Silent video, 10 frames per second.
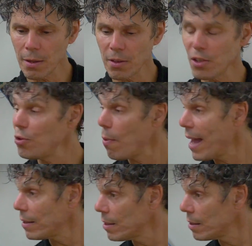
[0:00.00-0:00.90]
the
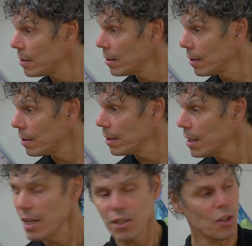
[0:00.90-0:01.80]
duet.
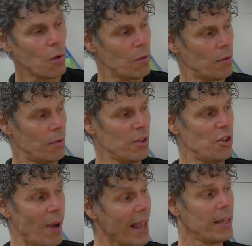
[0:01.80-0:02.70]
Mm-hmm. So the
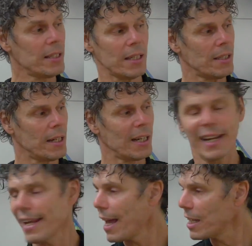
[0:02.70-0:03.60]
duet existed in
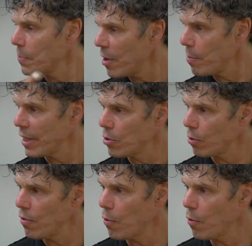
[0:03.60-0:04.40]
an experimental